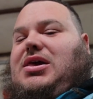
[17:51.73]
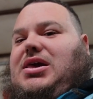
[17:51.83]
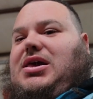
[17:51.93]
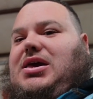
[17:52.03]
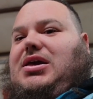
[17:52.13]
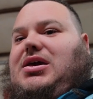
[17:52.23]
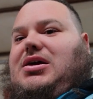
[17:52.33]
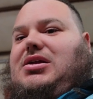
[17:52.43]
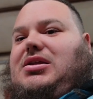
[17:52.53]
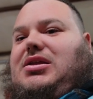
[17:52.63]
heat
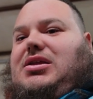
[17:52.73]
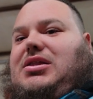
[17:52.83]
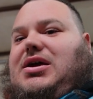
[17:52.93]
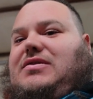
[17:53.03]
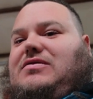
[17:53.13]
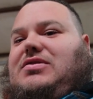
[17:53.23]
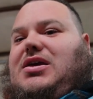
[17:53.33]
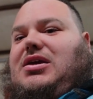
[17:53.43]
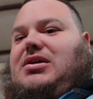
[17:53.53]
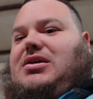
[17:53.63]
gun laser
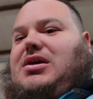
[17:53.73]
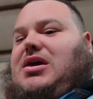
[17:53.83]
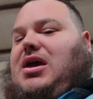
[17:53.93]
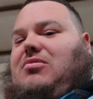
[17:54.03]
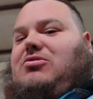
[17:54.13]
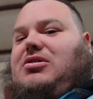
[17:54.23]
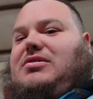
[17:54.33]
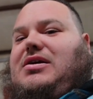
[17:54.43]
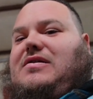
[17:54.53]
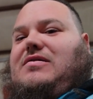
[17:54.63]
thing, and we're going
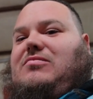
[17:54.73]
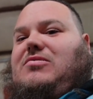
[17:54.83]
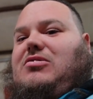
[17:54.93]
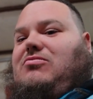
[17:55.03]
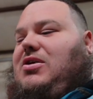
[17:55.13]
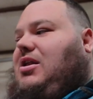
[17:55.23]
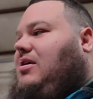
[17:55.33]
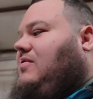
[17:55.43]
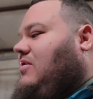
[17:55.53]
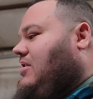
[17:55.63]
to take some
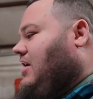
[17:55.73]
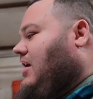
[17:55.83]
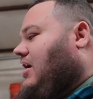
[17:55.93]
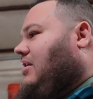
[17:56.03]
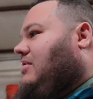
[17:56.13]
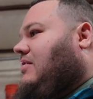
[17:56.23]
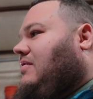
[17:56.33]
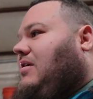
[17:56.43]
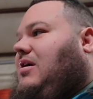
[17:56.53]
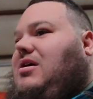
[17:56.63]
readings on the heat to
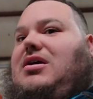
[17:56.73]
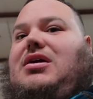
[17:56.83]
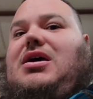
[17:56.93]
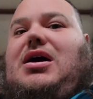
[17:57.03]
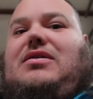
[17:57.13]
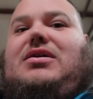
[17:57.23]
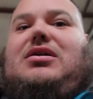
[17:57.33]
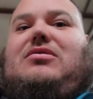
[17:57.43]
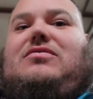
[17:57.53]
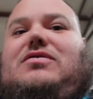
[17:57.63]
see how that
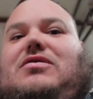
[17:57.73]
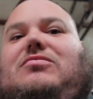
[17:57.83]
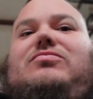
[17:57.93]
goes. So,